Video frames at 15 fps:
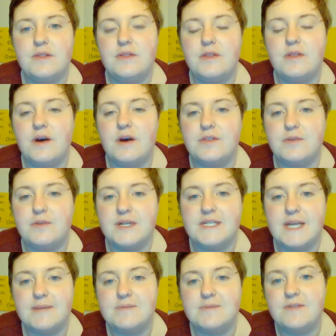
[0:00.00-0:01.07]
the three
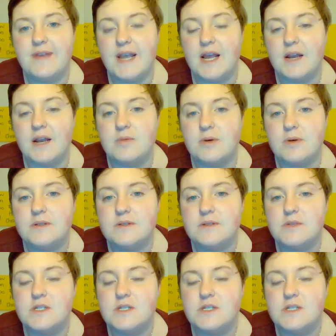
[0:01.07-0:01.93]
types of animals,